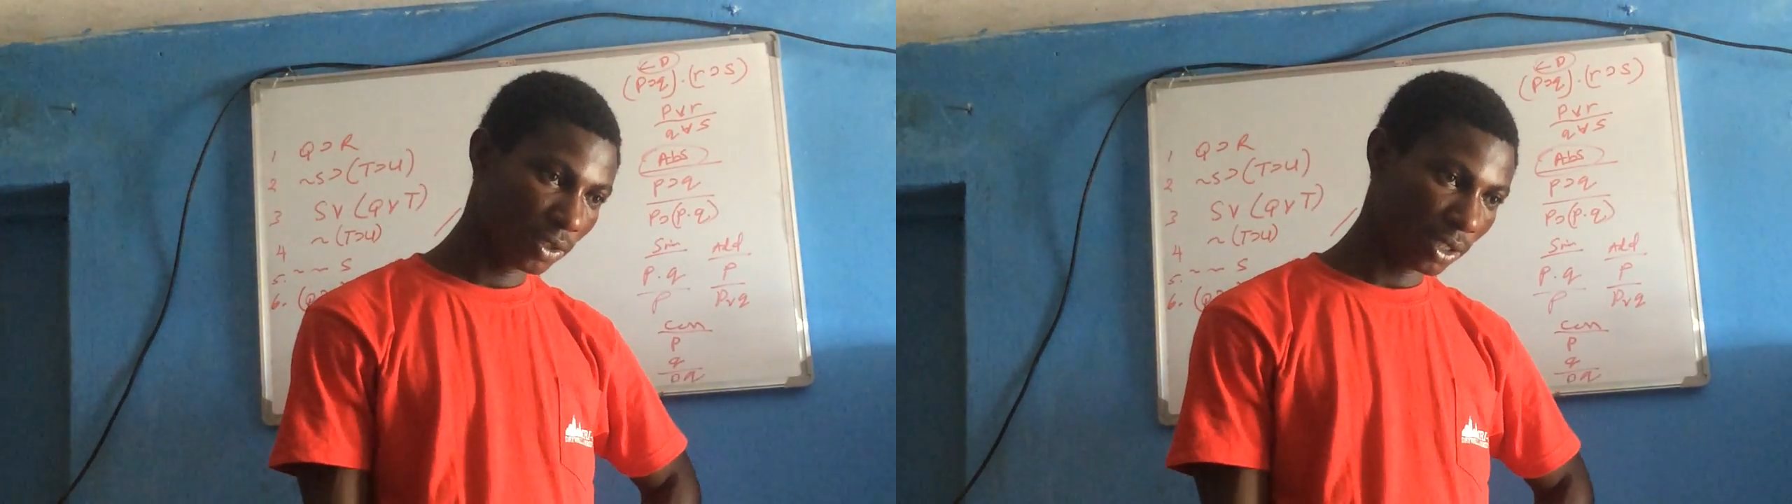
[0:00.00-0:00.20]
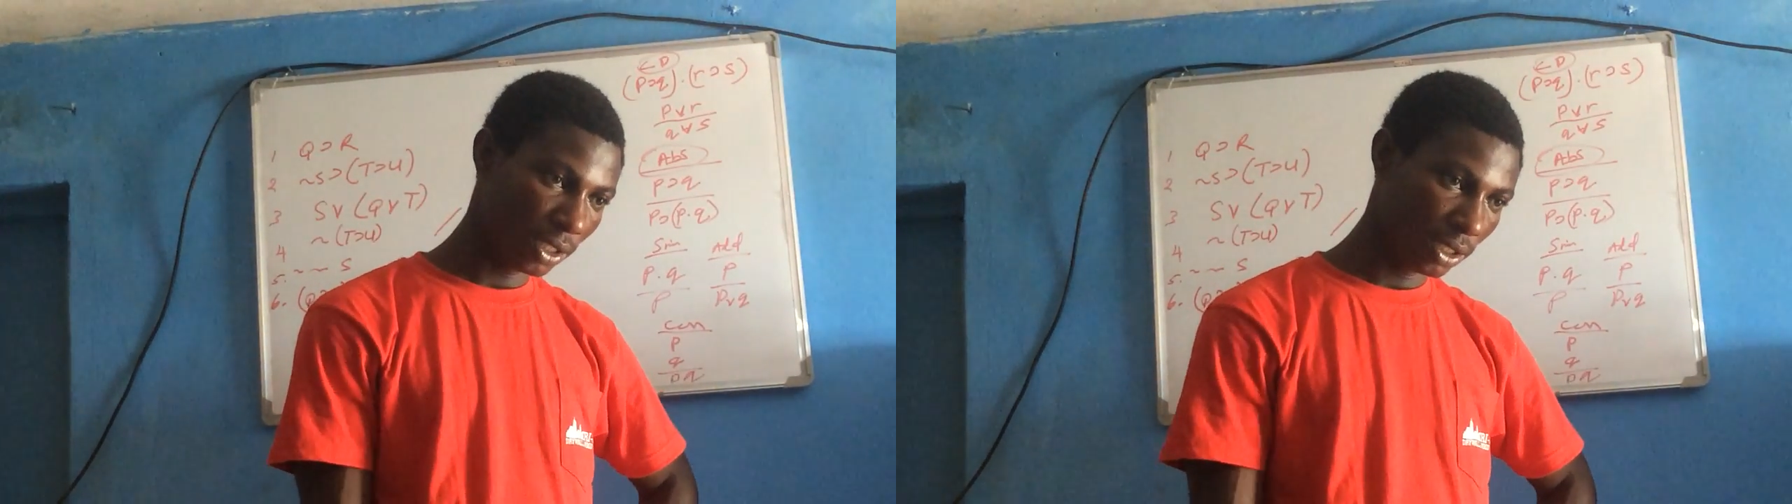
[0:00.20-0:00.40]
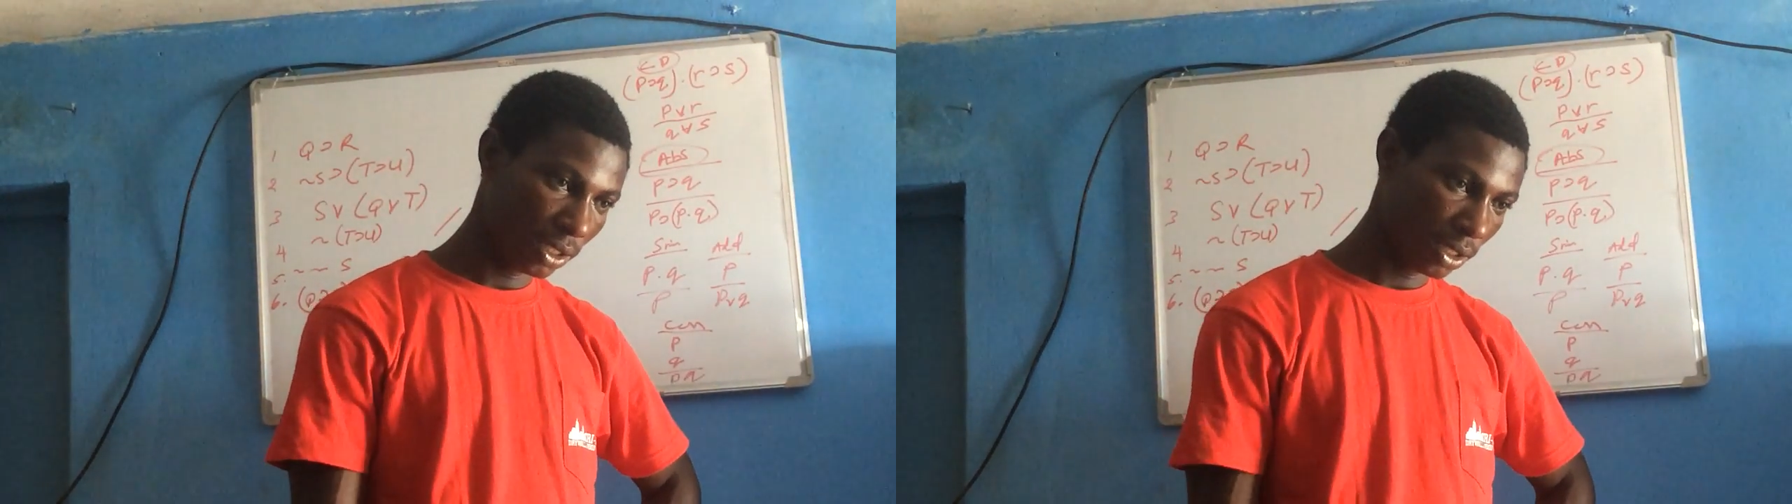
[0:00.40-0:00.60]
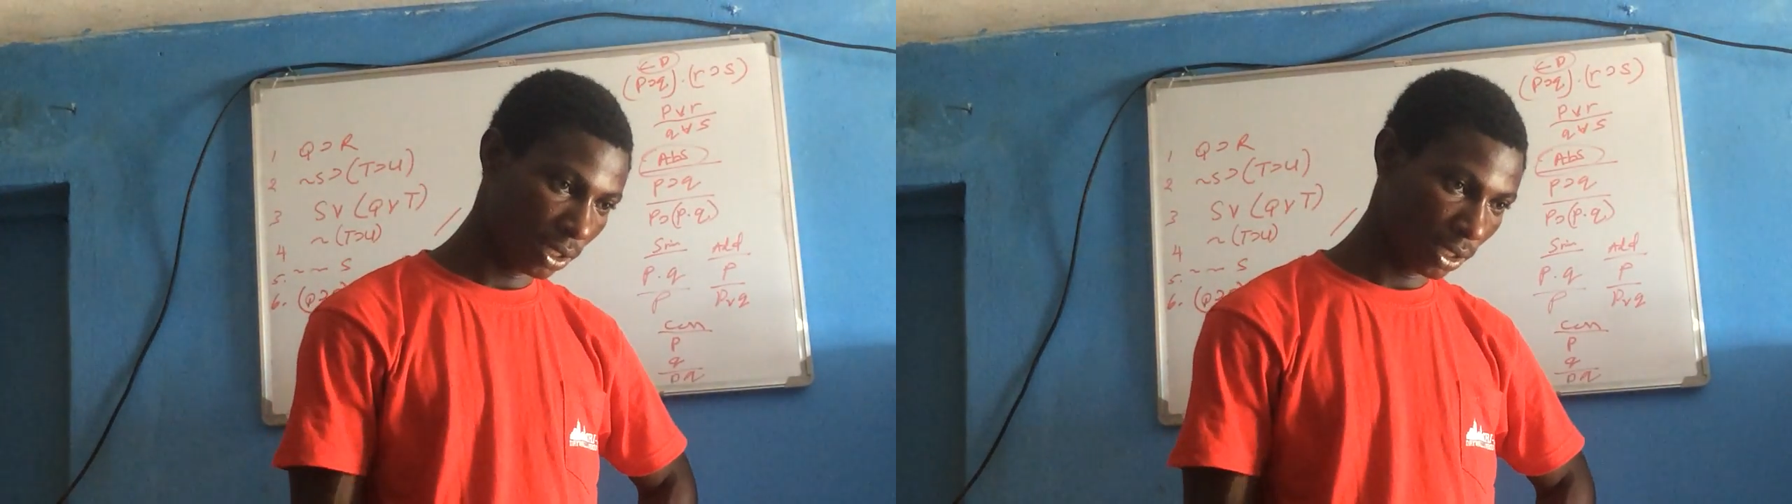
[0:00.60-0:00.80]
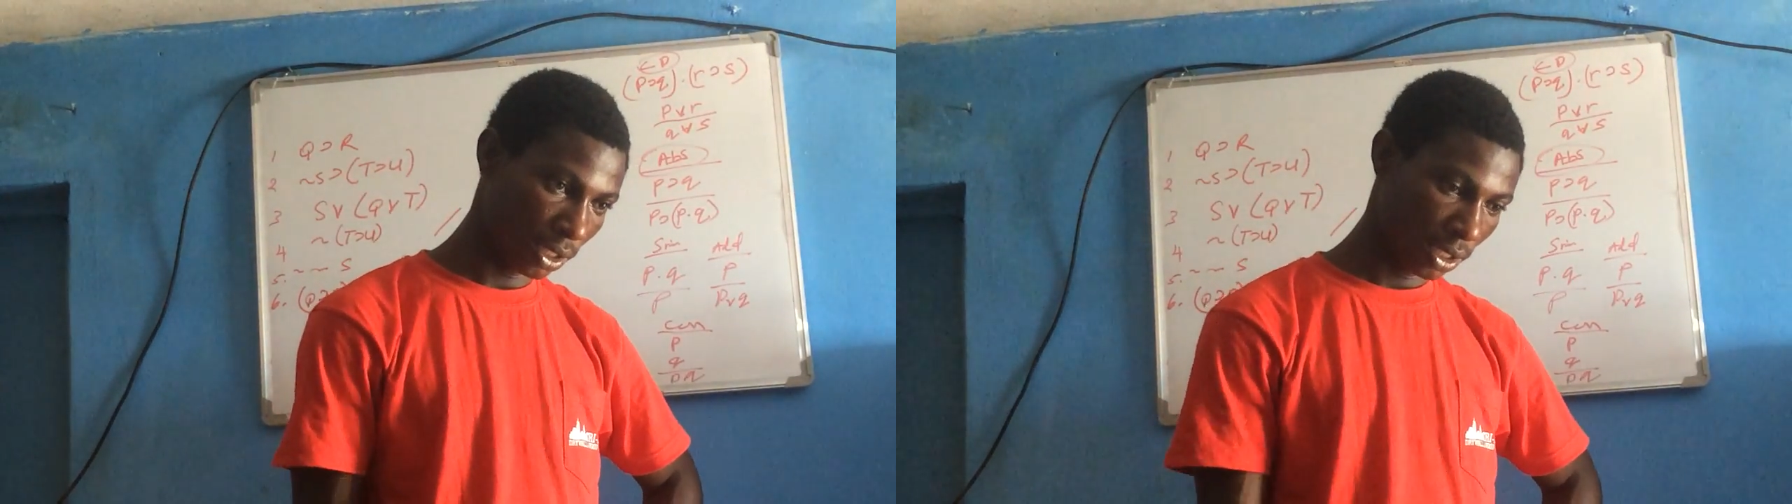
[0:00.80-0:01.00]
you.
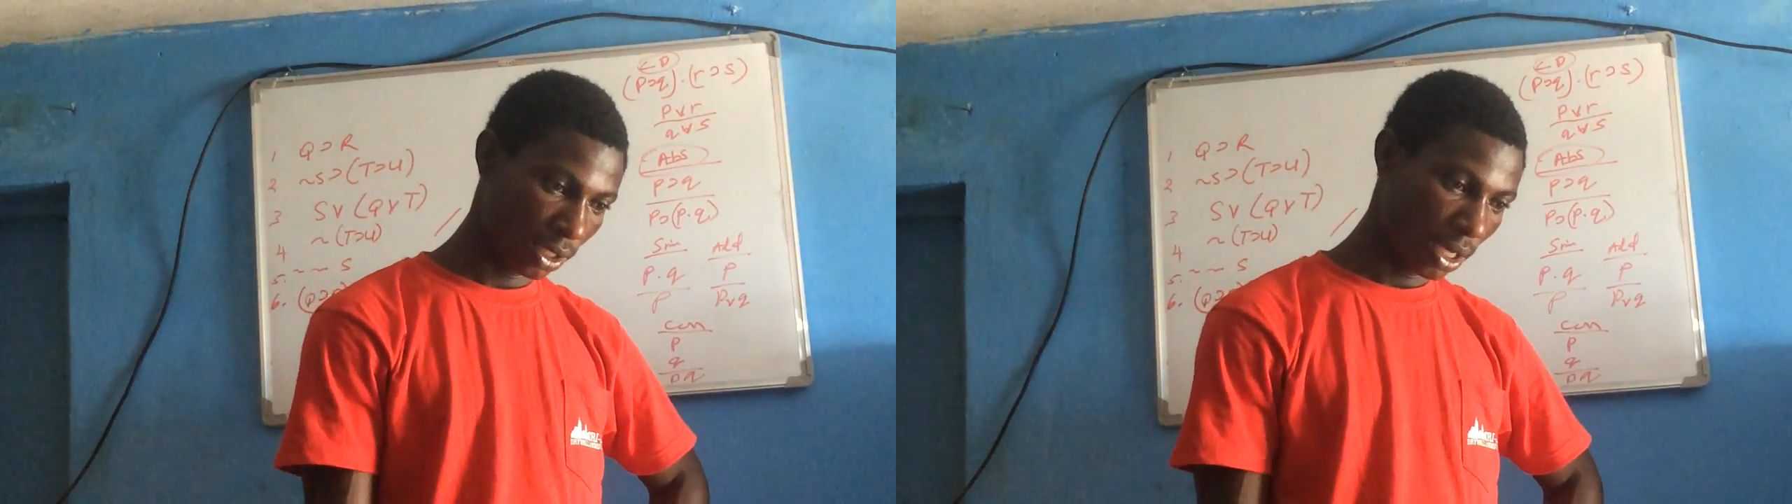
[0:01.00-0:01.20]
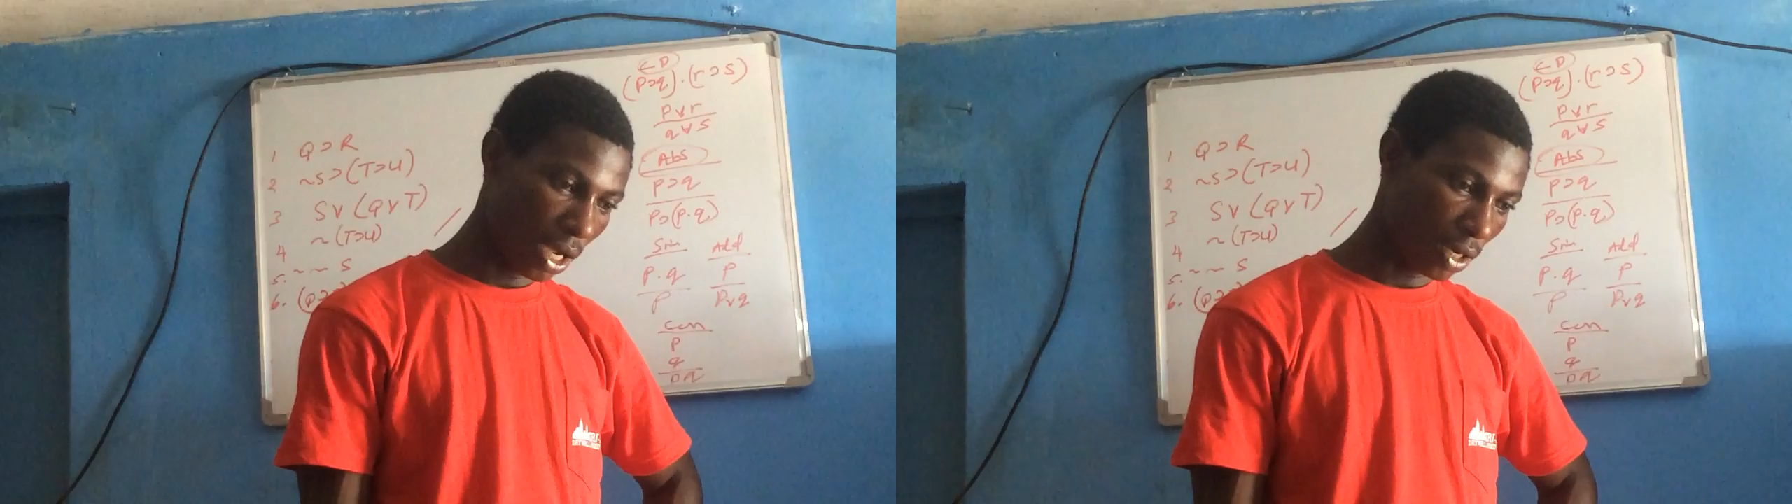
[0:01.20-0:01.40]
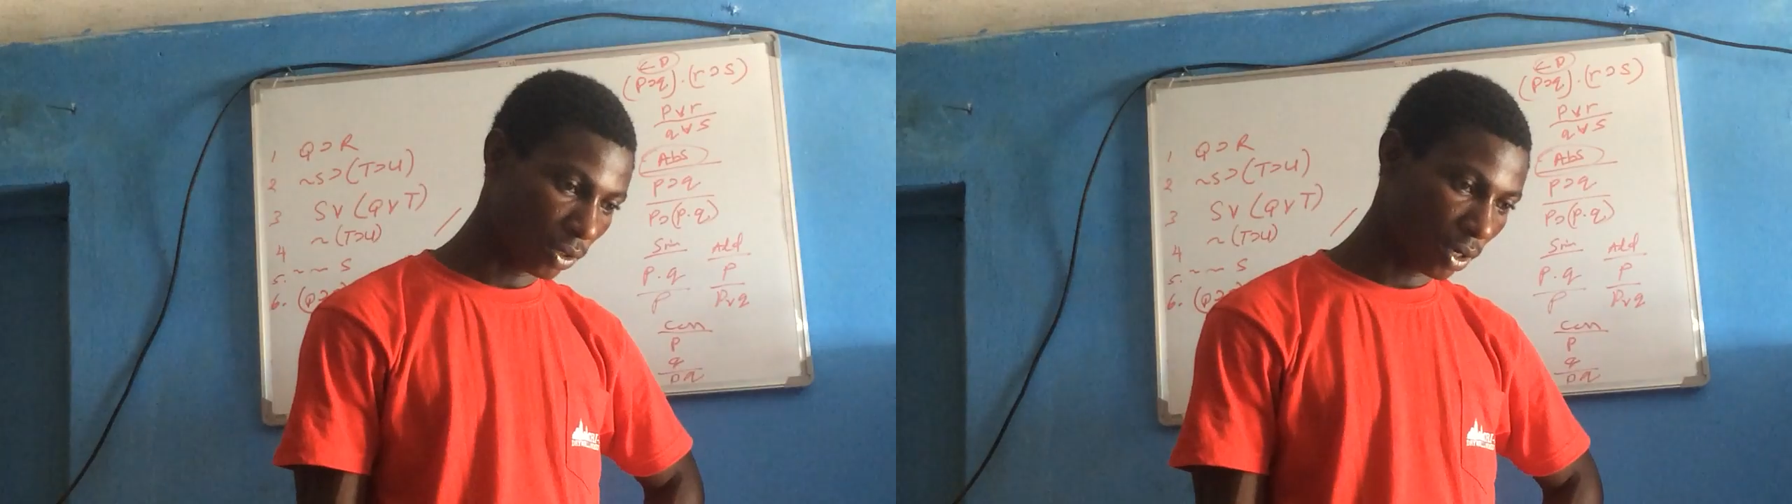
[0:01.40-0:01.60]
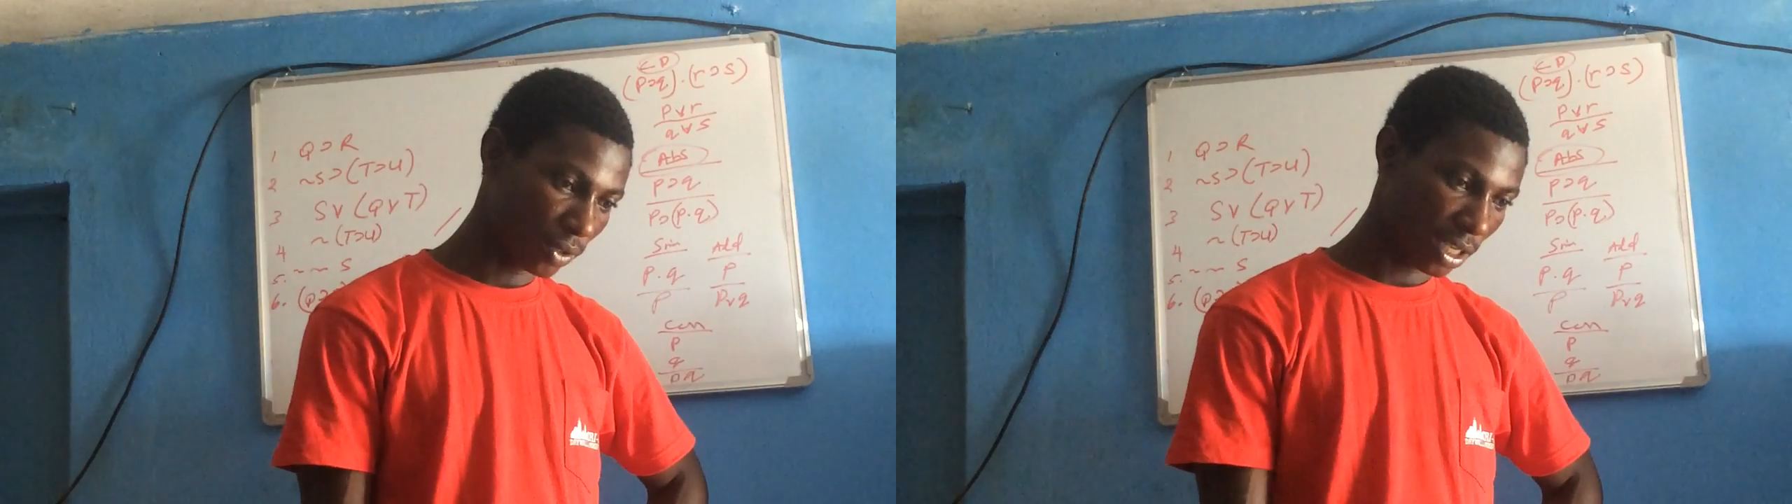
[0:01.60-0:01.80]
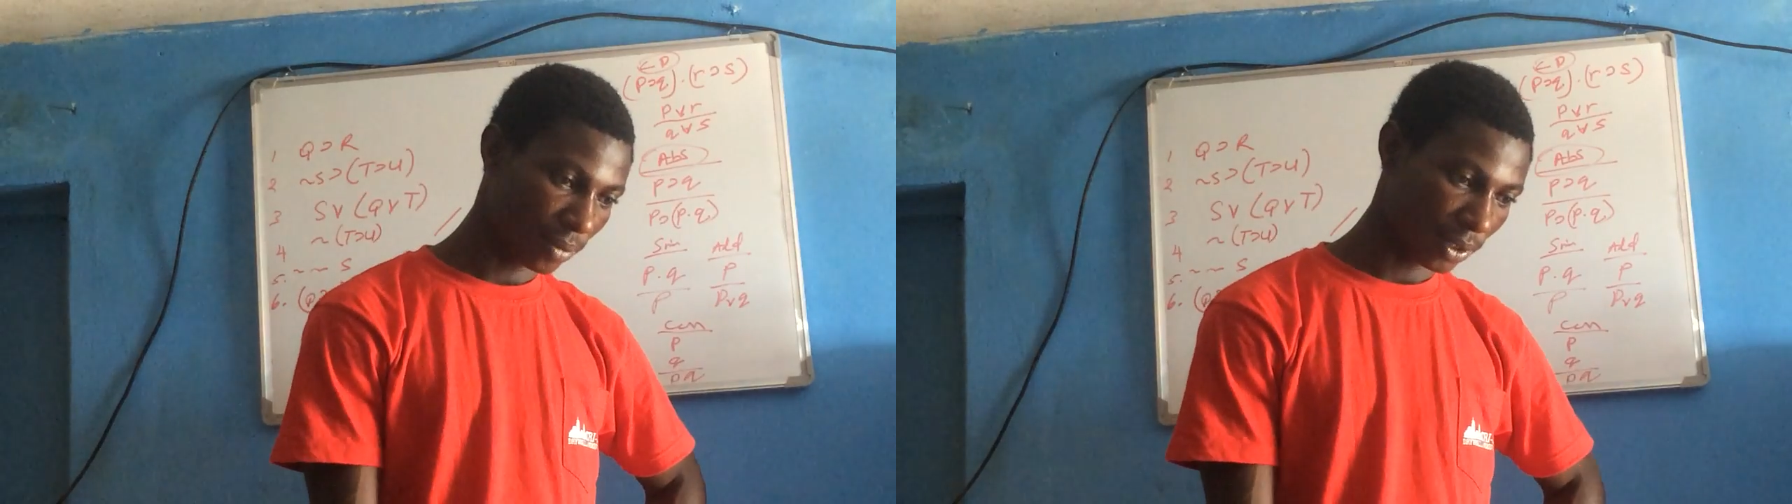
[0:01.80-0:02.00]
I'll call
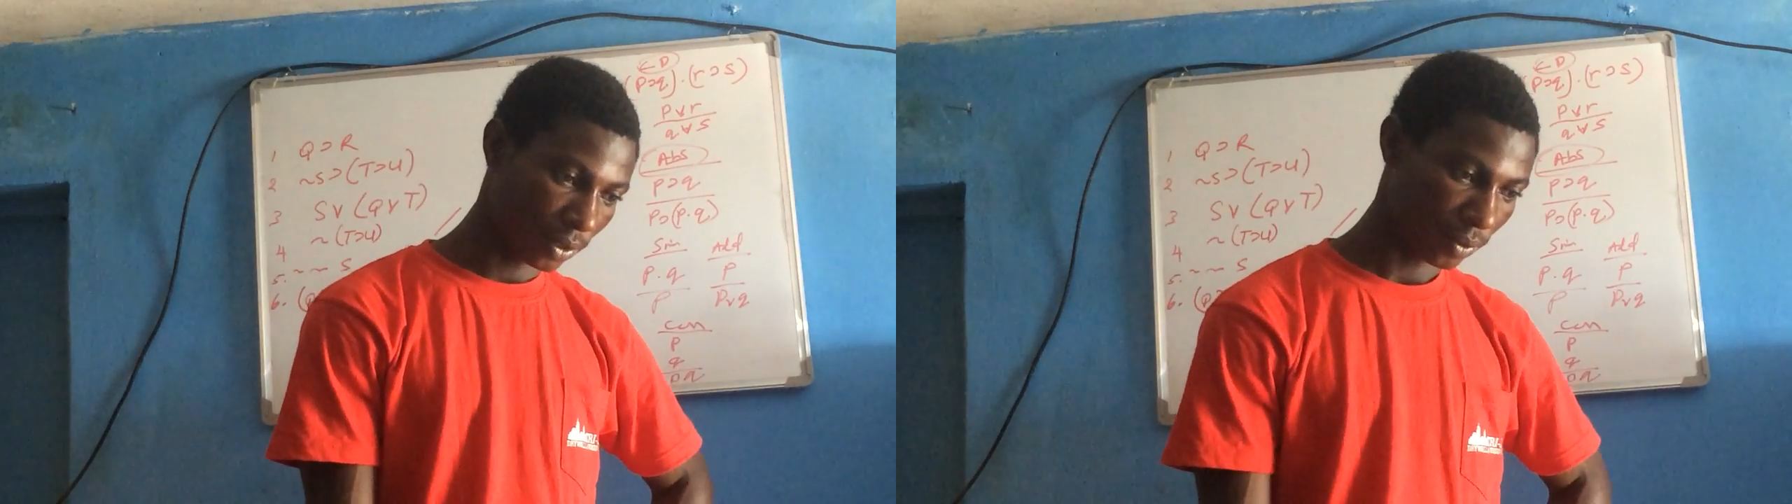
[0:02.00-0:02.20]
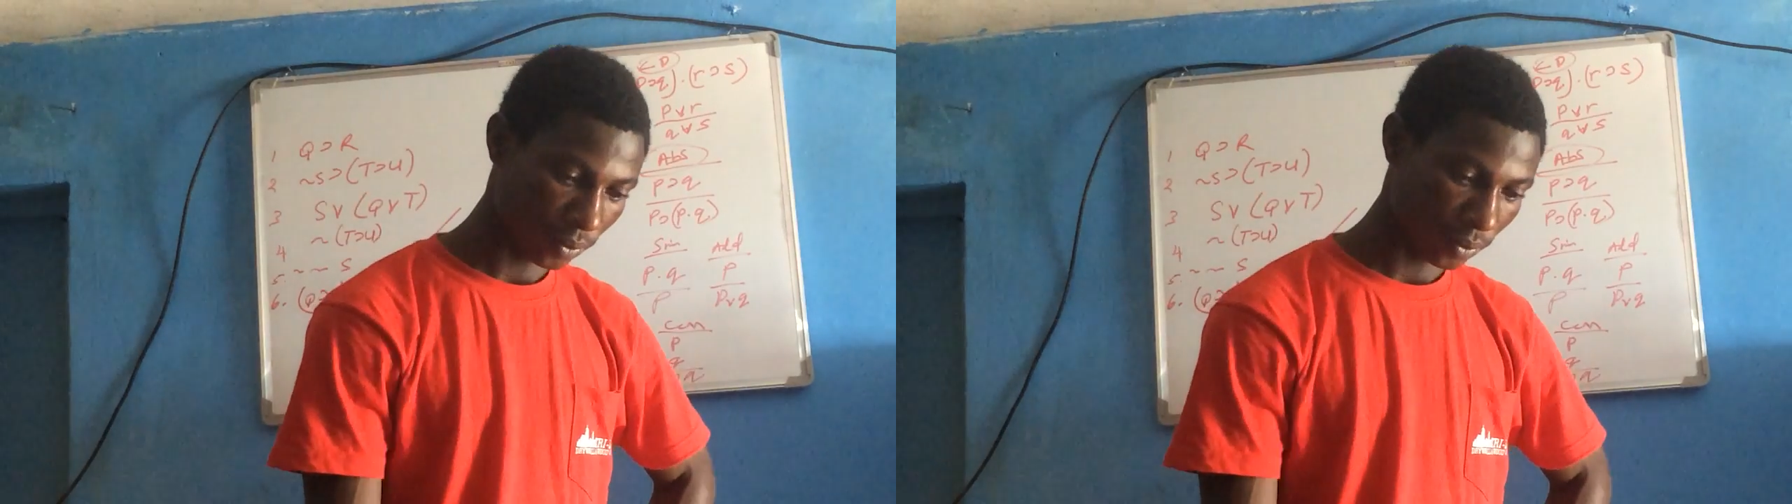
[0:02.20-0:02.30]
you now, me.